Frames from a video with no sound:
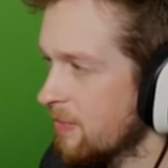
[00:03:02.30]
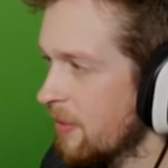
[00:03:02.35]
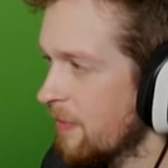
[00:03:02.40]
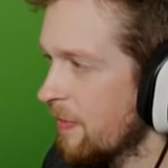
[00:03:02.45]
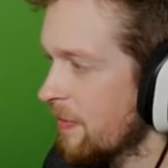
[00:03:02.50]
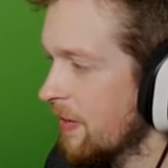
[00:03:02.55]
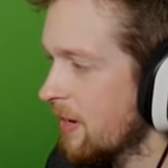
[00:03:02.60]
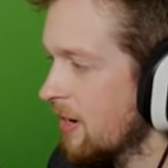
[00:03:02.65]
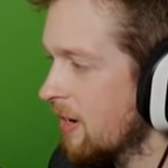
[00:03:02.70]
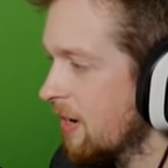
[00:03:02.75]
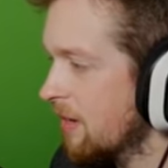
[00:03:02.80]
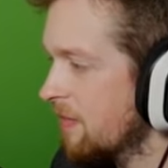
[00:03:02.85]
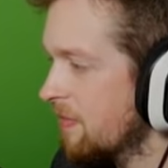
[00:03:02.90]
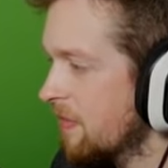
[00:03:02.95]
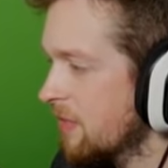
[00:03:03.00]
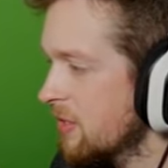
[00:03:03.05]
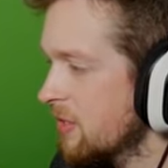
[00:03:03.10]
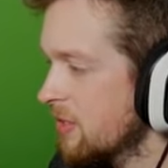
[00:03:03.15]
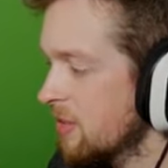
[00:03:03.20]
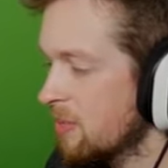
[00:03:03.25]
be fair, on a
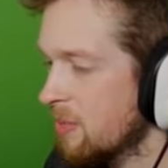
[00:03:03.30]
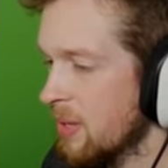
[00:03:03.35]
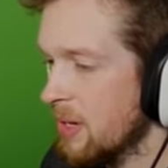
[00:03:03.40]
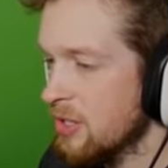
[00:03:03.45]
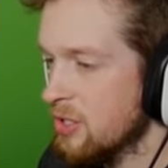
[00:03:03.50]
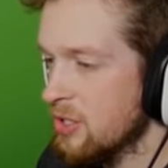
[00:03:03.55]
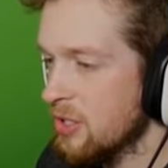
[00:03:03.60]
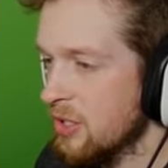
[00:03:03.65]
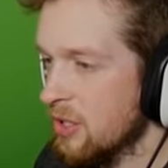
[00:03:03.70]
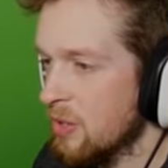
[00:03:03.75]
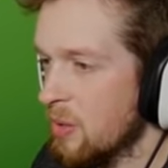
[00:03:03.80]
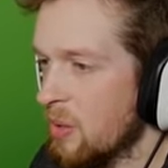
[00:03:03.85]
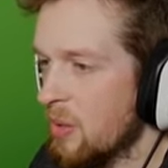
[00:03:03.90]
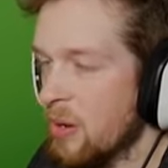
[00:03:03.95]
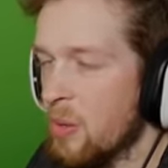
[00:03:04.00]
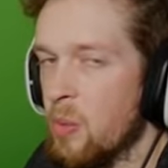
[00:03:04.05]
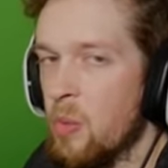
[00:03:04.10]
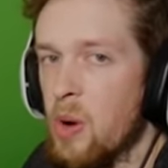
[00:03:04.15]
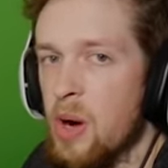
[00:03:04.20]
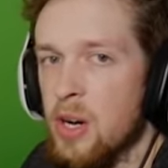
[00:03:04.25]
first impression, you don't
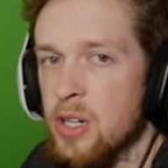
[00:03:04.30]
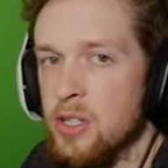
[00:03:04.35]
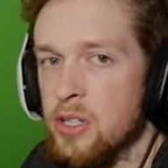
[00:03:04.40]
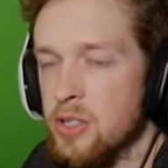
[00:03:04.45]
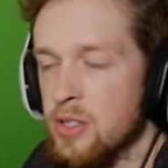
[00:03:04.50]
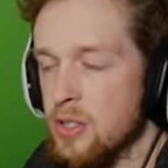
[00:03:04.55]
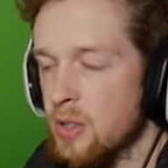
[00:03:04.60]
want to wash